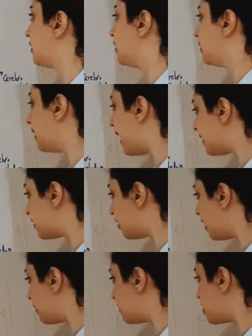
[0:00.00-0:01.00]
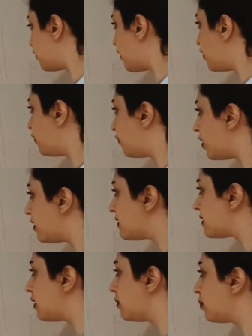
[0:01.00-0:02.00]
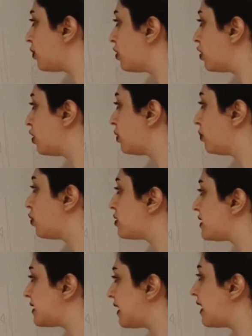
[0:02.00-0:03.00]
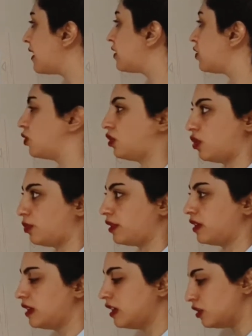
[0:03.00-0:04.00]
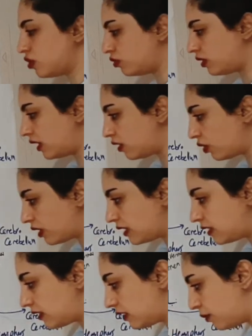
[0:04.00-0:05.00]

The lateral hemisphere was the posterior lobe. So they are located in the